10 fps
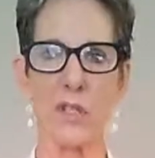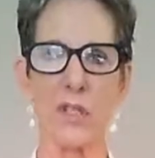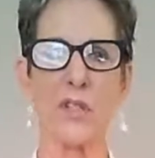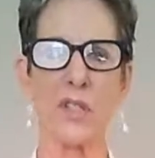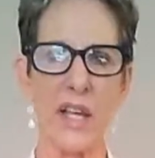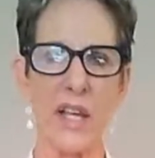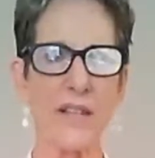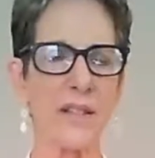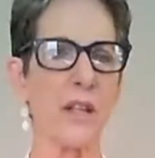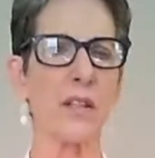It
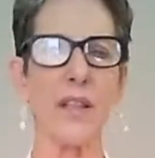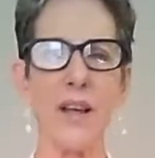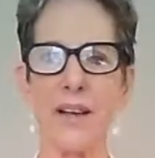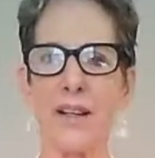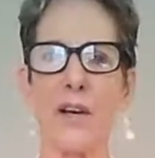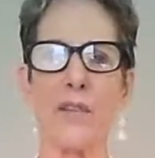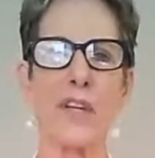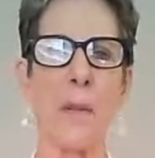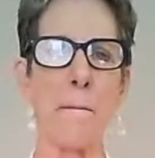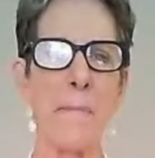takes a lot of
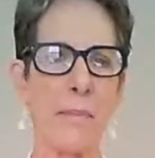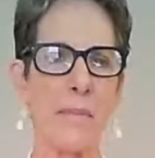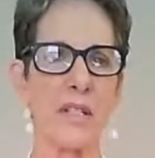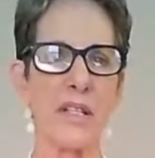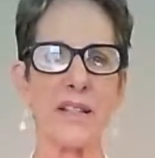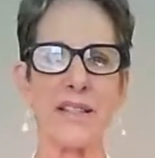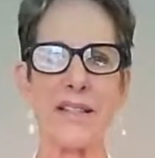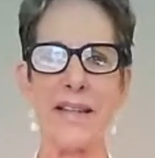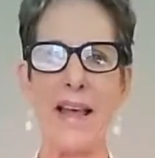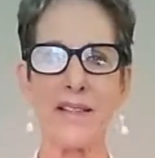commitment and
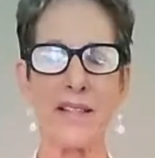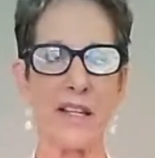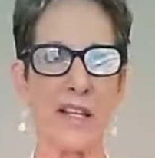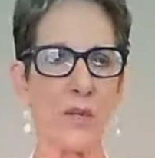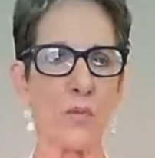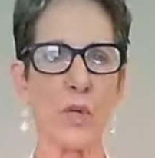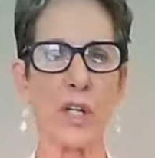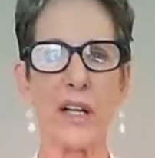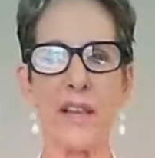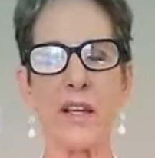tenacity and work.
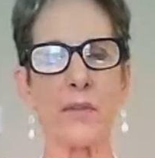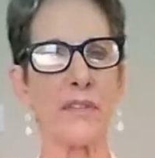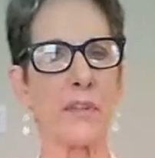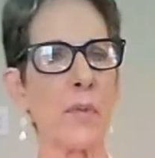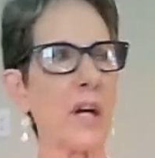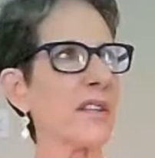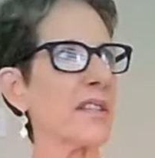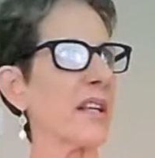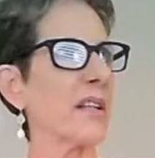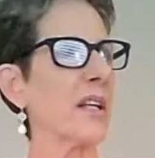I think Reverend Mark
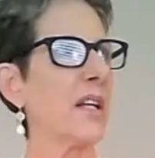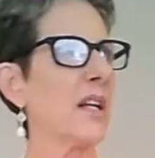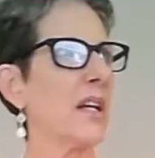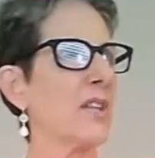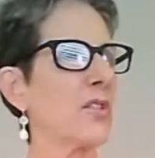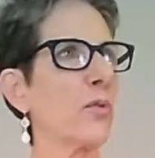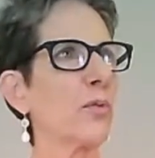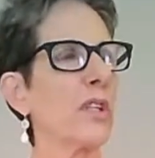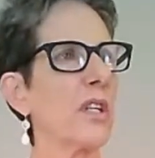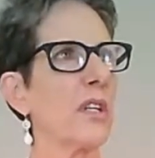
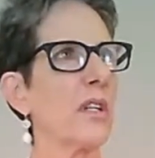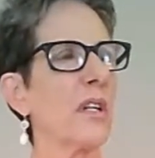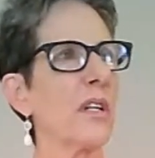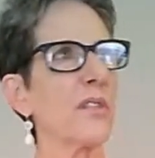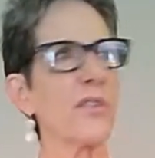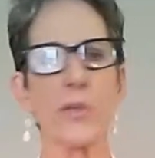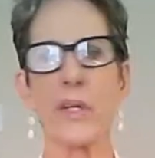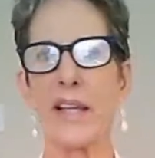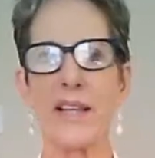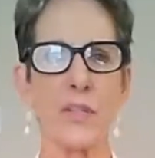told a story
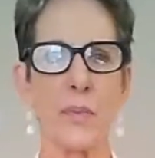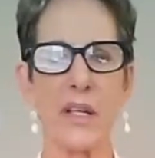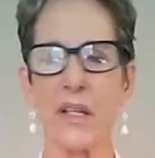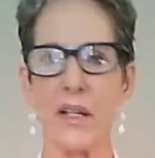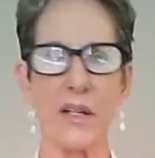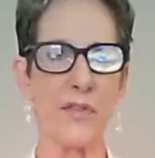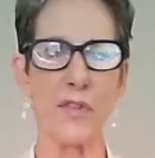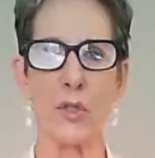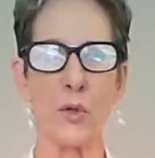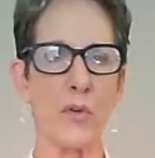last week of, you
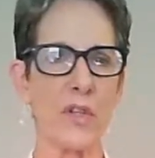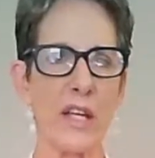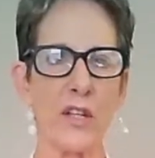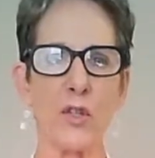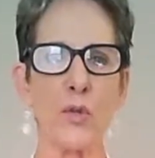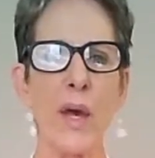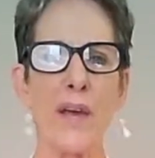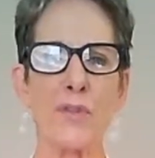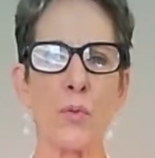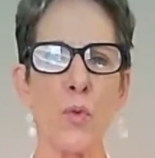know, that you have
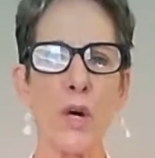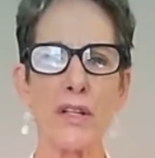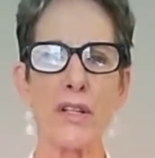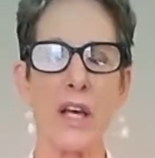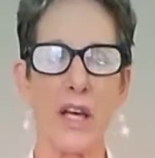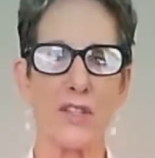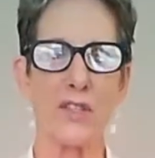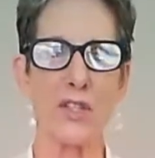to want to